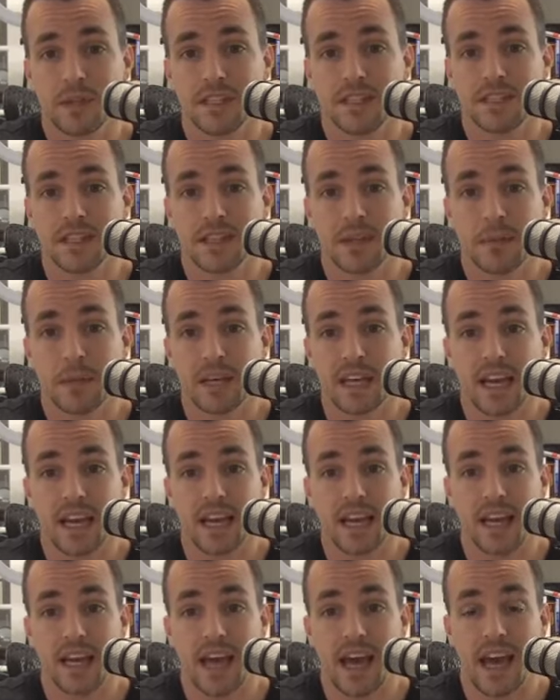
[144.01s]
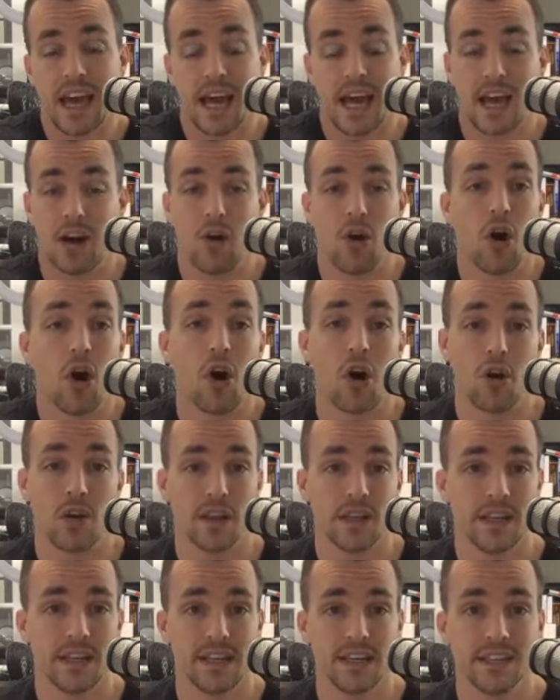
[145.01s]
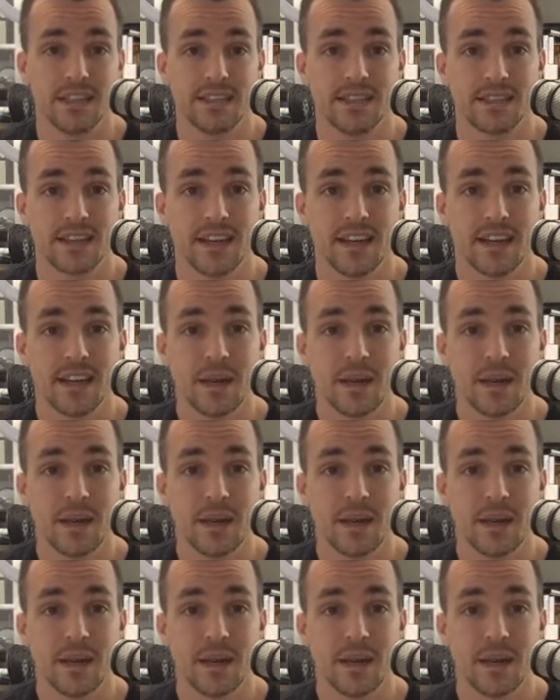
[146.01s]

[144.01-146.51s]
listening to me at all is